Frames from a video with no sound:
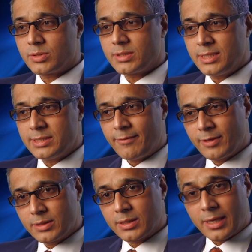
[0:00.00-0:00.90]
Since
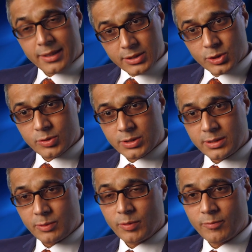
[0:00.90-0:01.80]
having the current situation
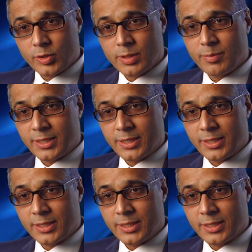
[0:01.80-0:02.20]
that we've got in